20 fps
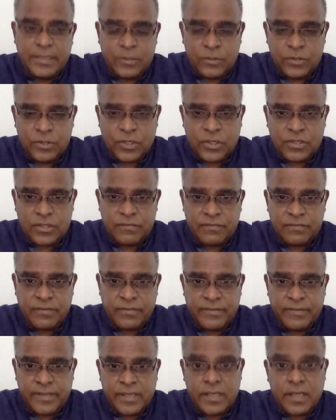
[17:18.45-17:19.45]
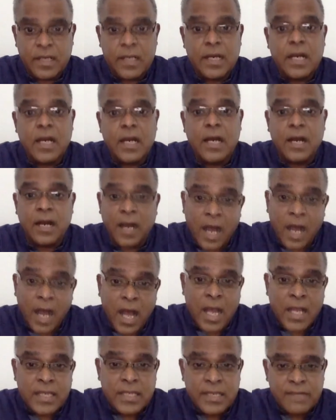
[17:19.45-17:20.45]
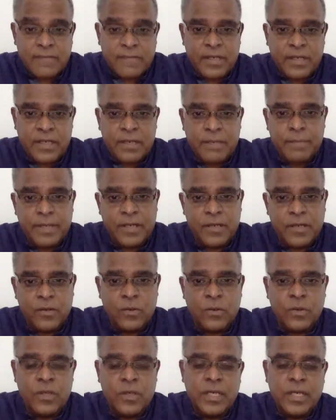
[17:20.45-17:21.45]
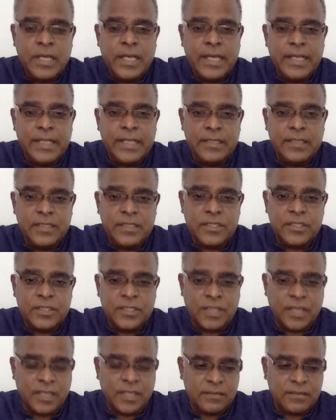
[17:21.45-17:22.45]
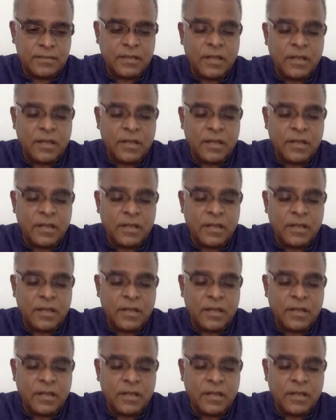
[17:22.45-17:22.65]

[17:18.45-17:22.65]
2015 are given below in this chart,